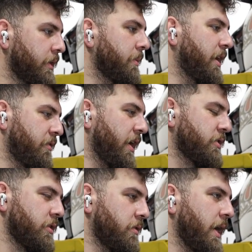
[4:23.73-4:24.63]

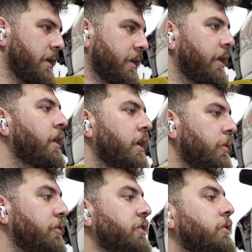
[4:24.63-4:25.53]
manufacturer crack, and
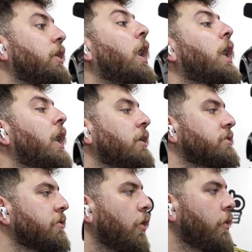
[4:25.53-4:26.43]
we've seen tons
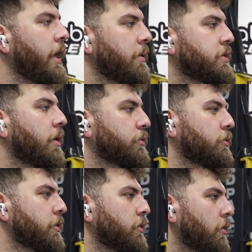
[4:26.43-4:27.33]
of OEMs come
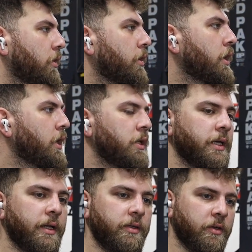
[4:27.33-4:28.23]
through the door
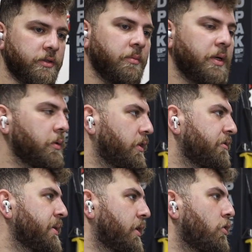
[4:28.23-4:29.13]
that somebody will
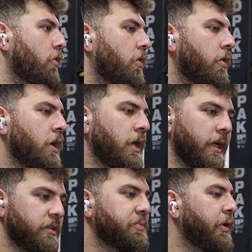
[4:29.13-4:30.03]
give me a core.
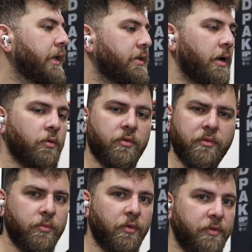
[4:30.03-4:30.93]
At this point, I
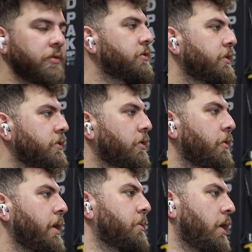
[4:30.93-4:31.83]
refuse to use
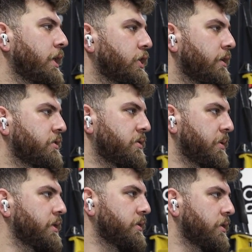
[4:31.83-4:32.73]
OEM crankshafts just
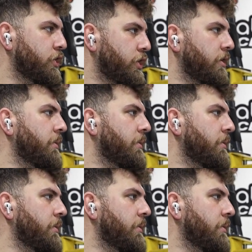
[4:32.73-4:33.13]
because the sheer